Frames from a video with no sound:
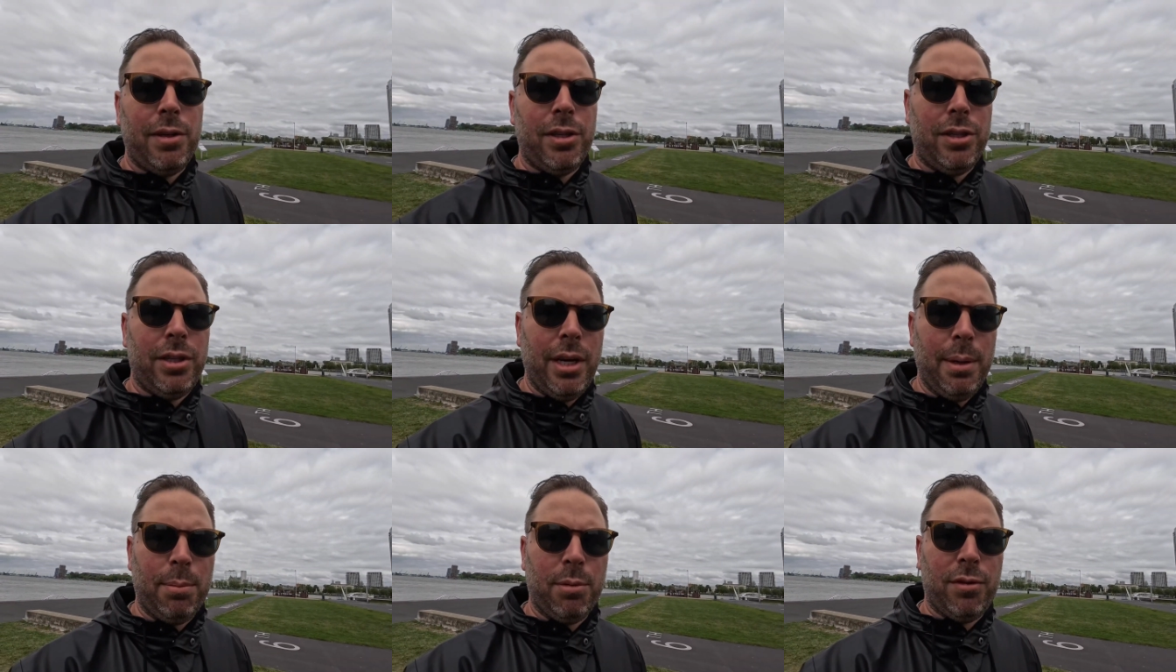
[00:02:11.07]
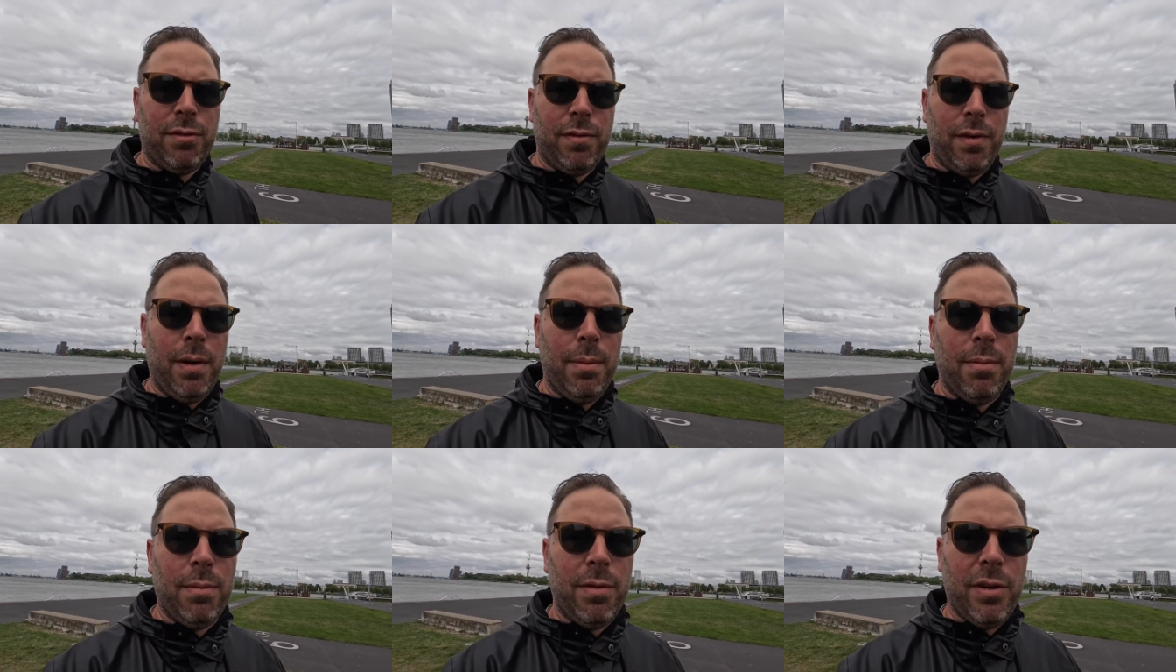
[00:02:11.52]
ships
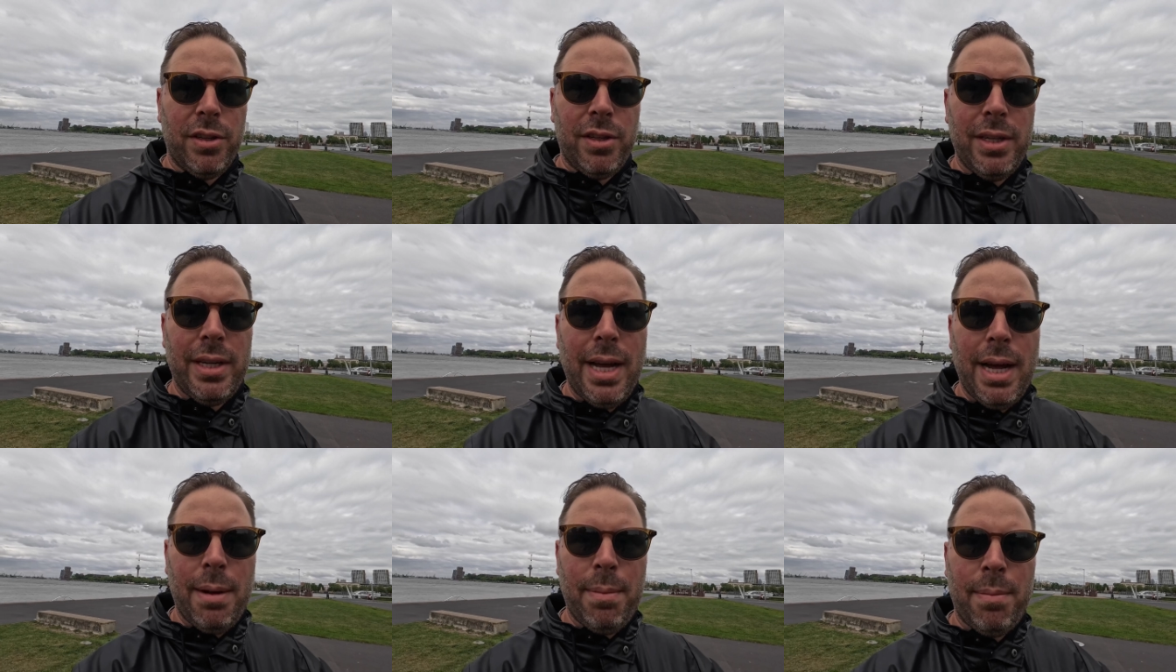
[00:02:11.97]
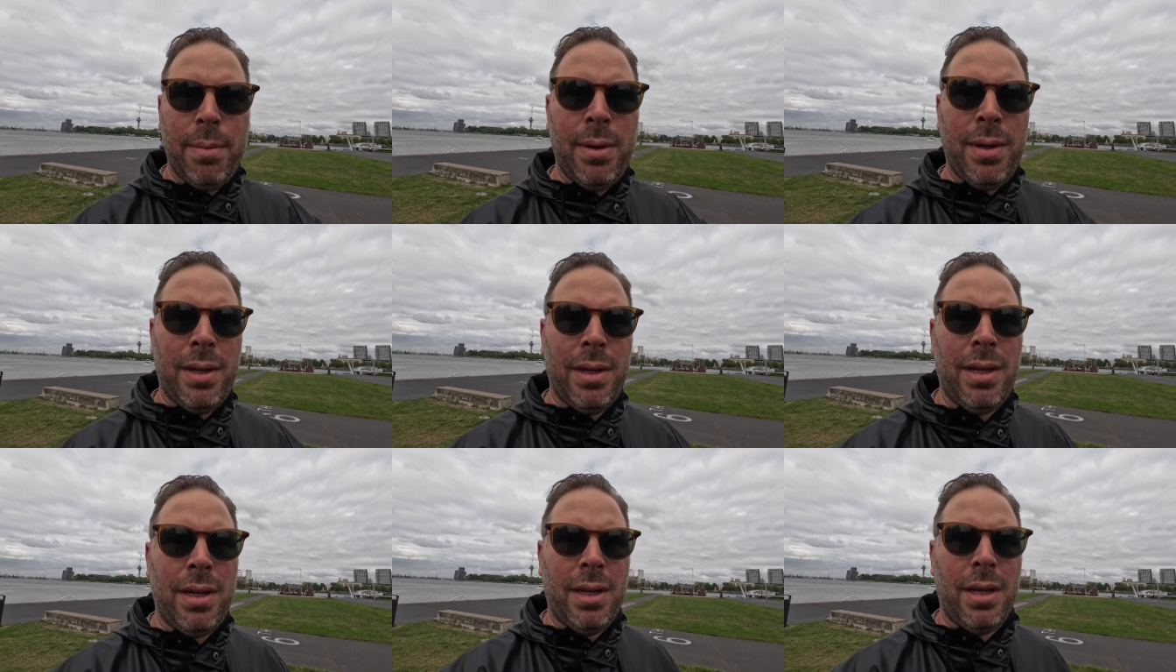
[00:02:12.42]
from Rotterdam
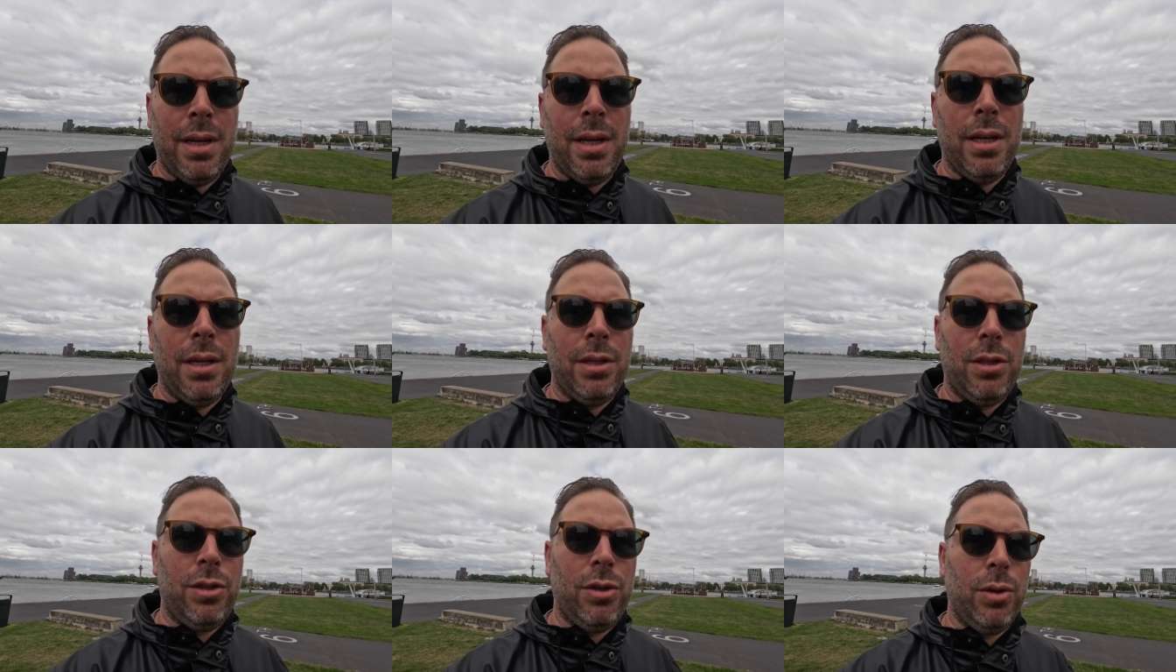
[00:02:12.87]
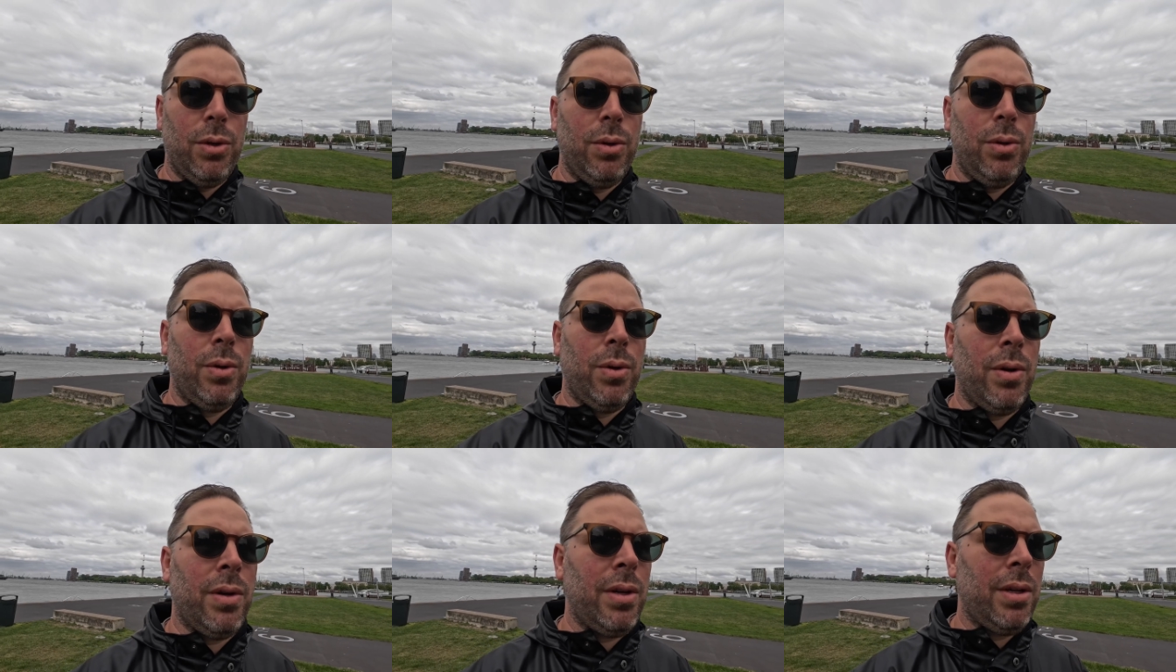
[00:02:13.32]

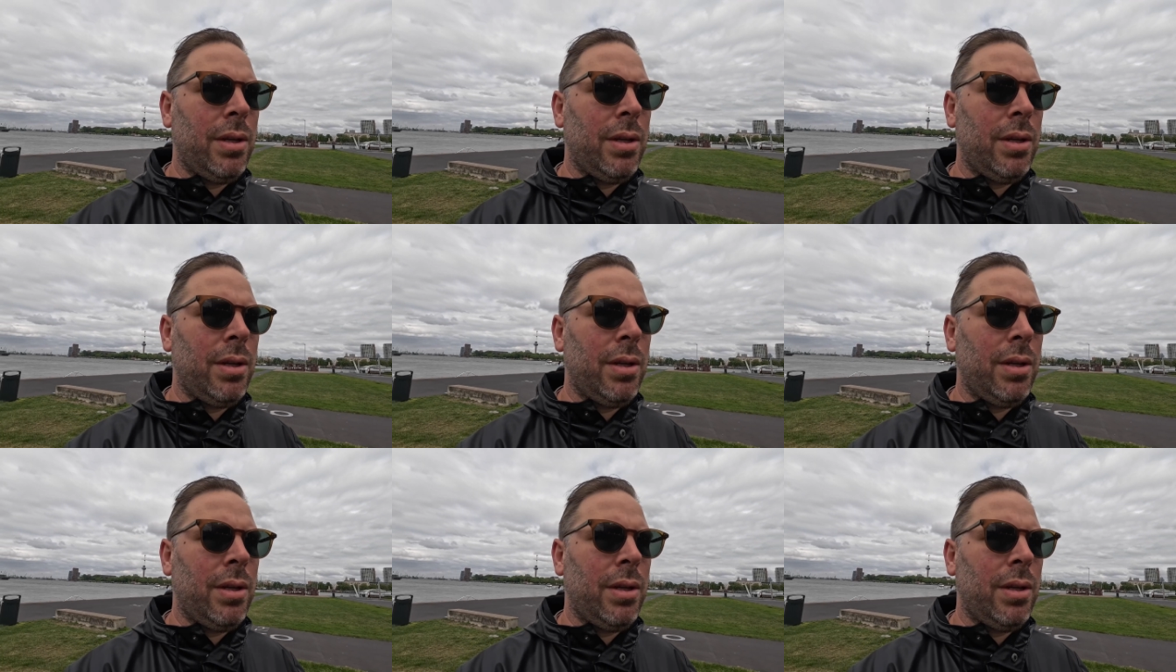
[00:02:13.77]
to